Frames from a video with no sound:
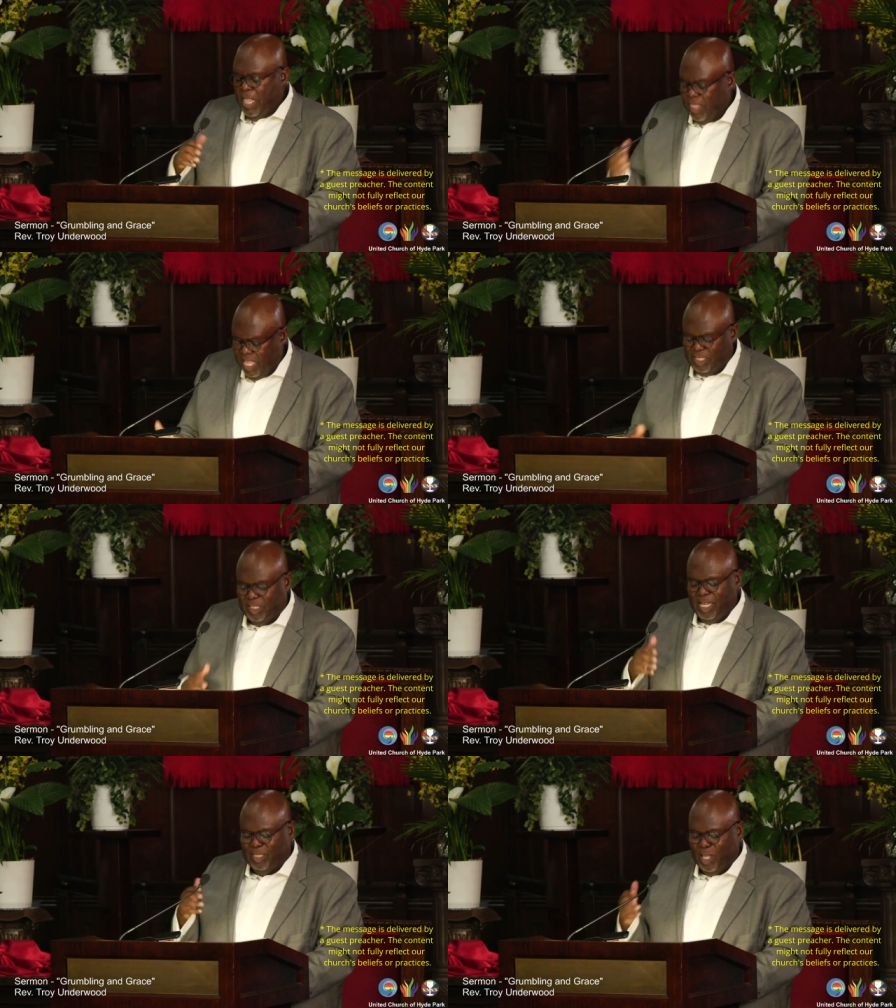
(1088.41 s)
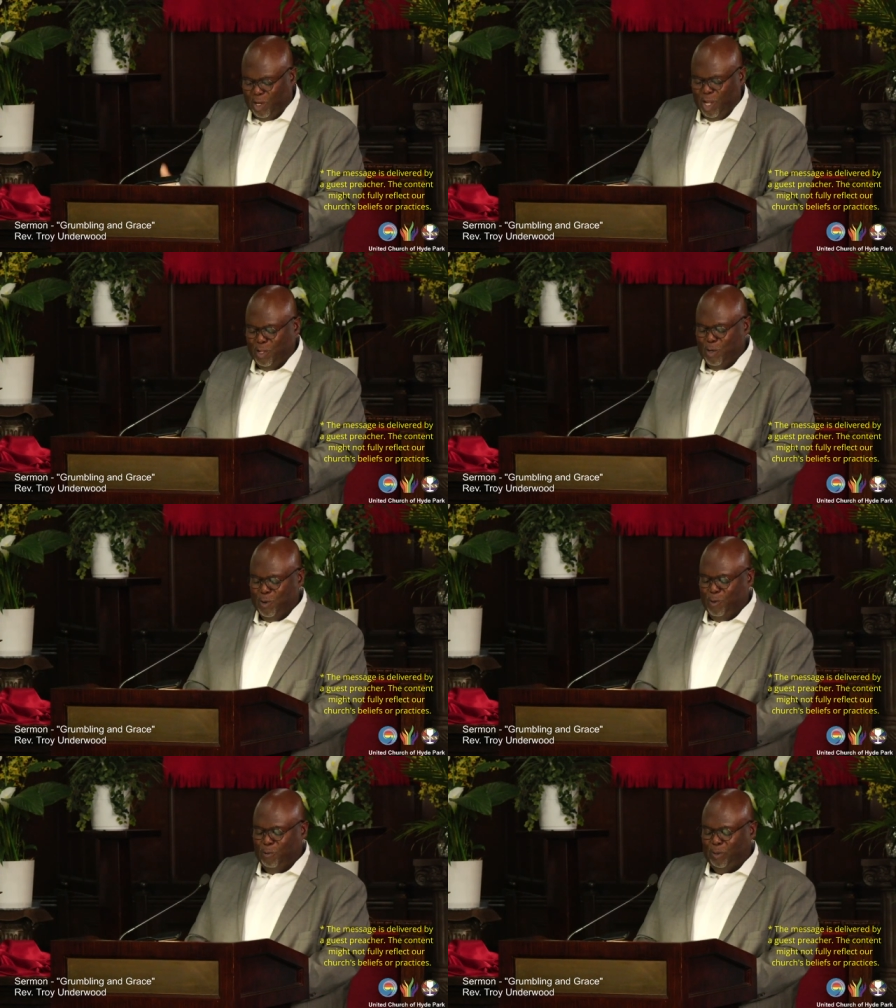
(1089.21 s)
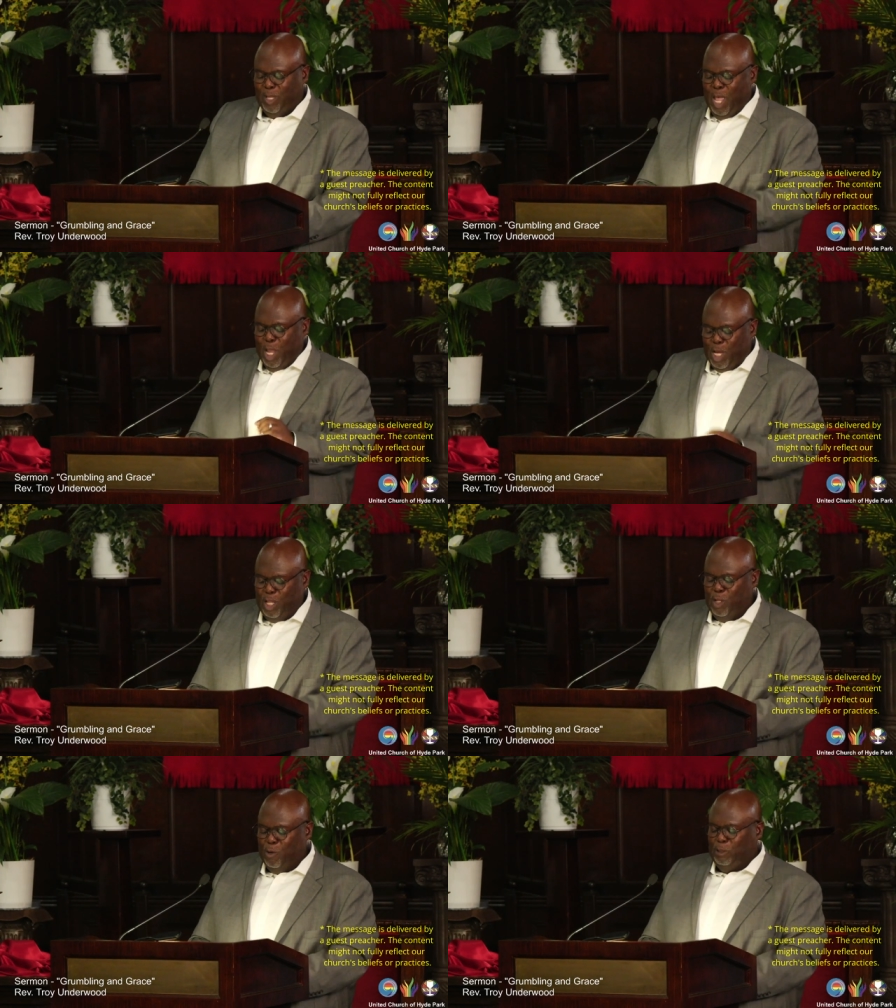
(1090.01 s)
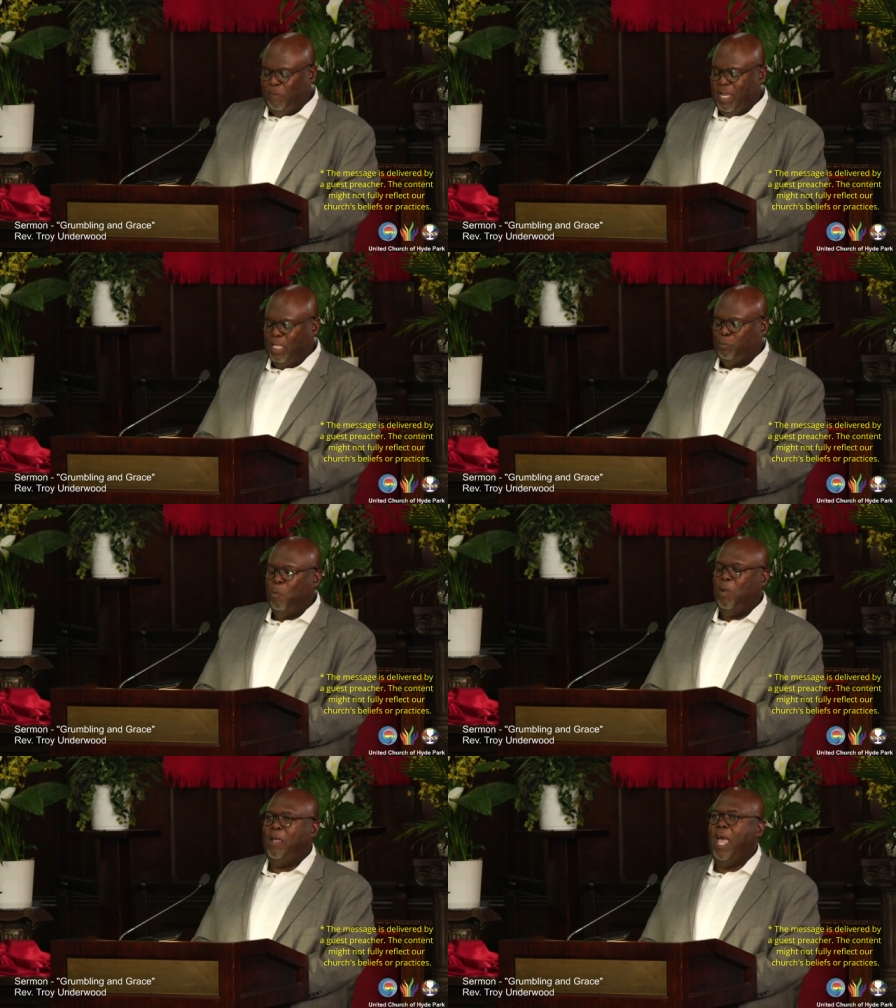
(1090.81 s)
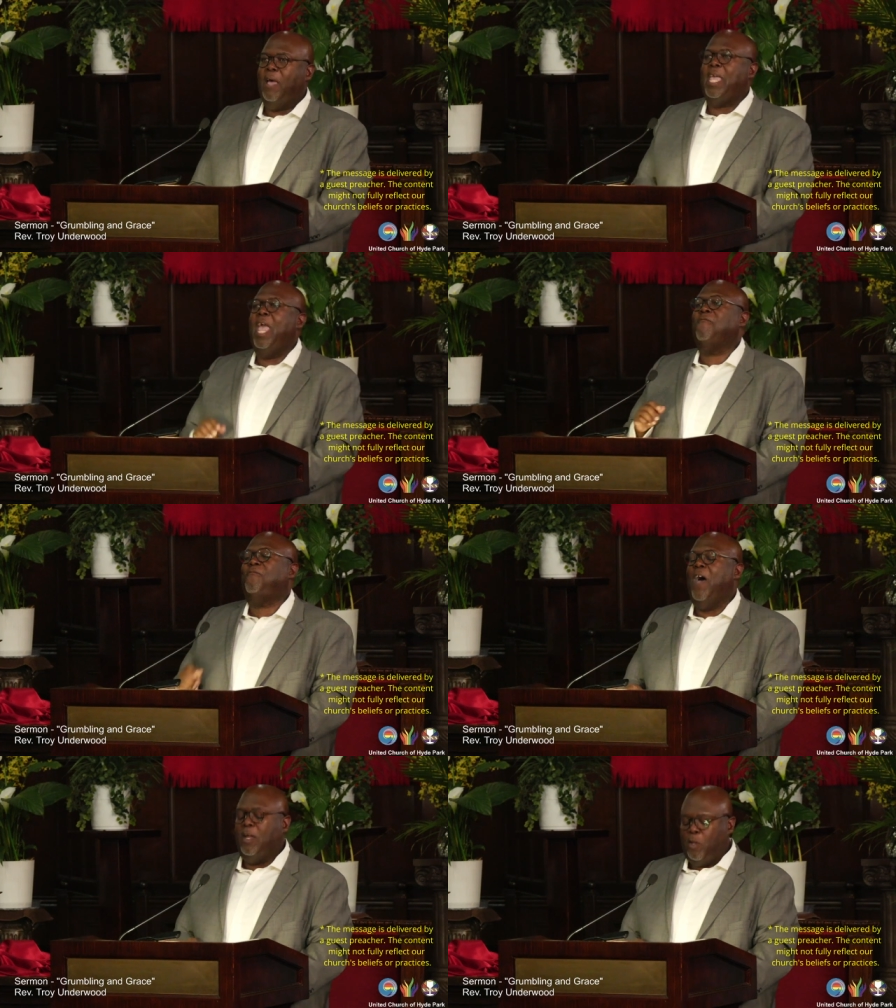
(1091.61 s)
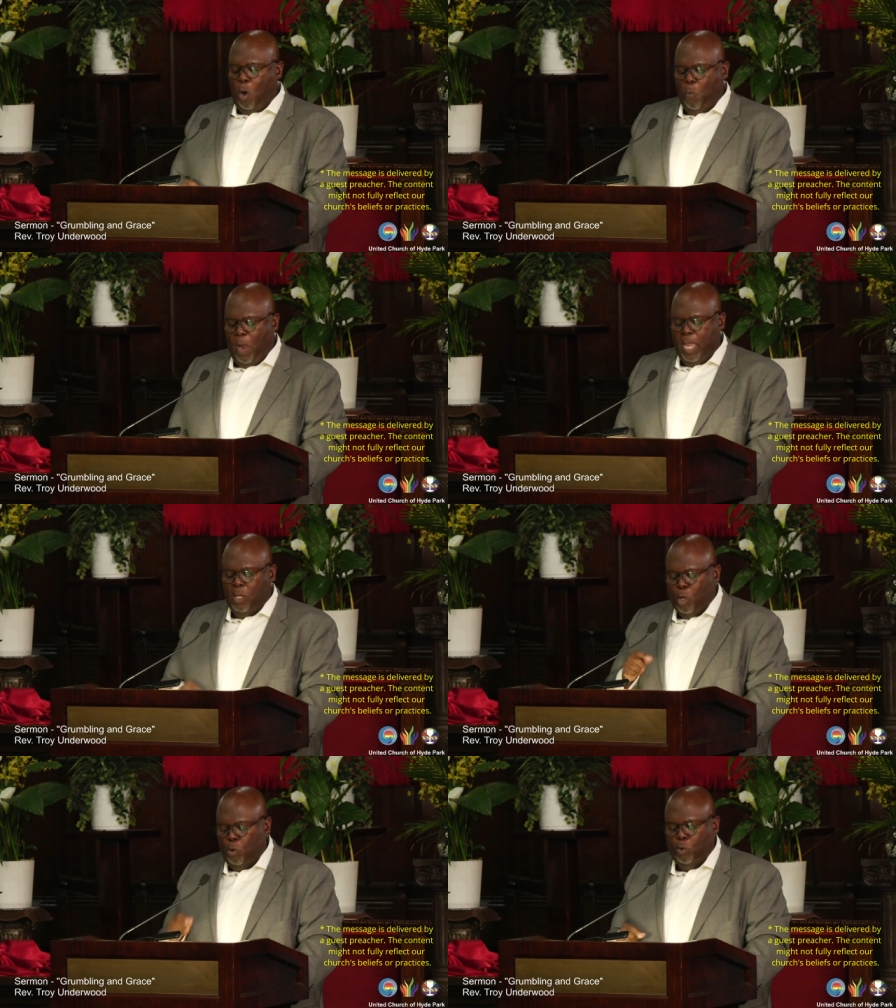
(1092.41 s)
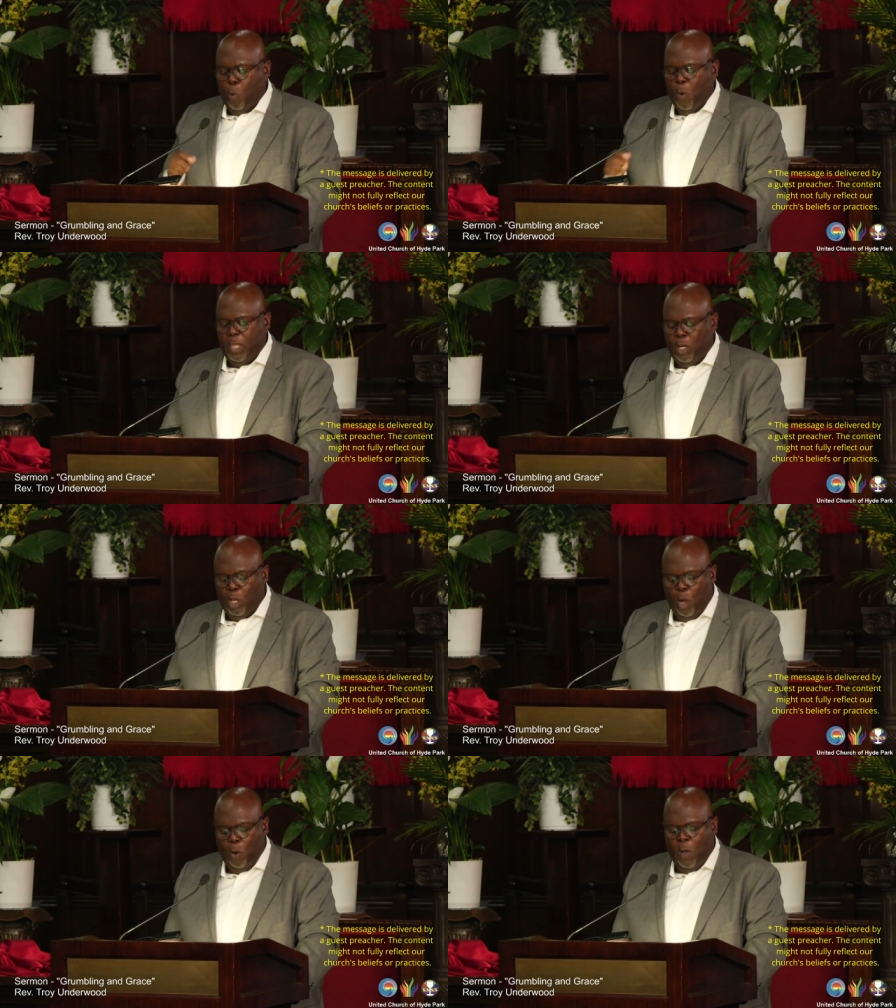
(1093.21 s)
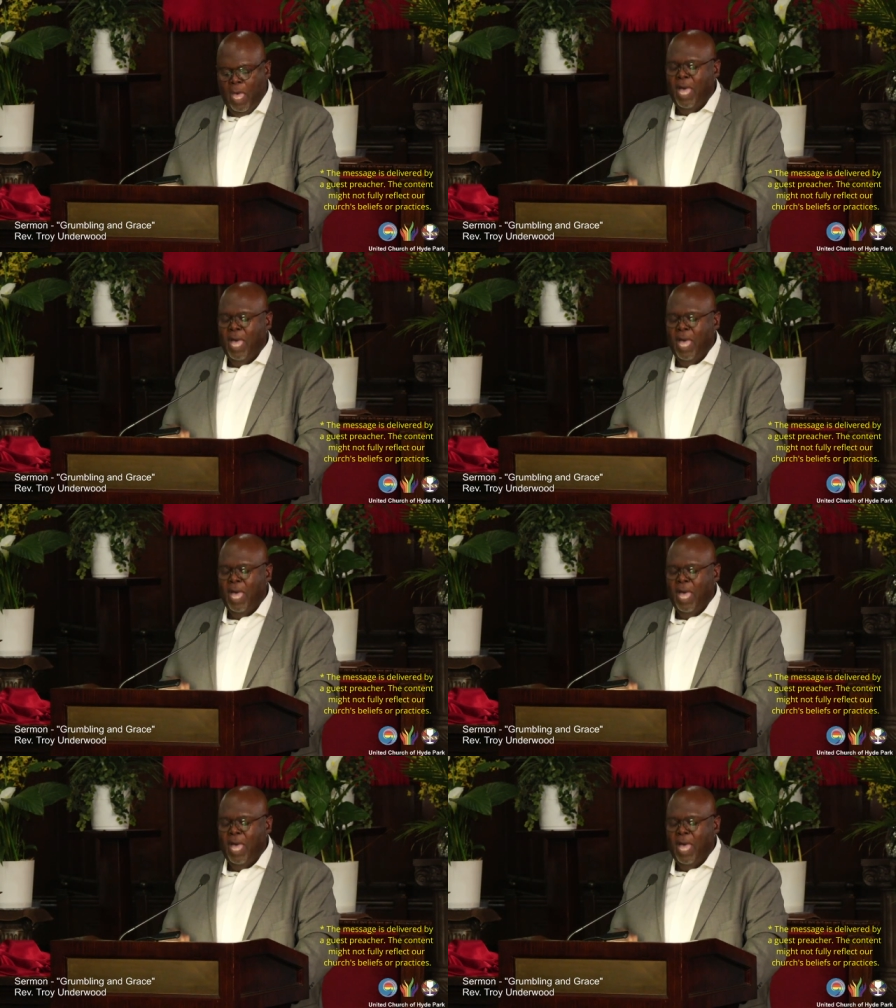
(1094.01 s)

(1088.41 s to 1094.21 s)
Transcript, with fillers: This is the good news. Good news because when we can't find our way and don't know where to go,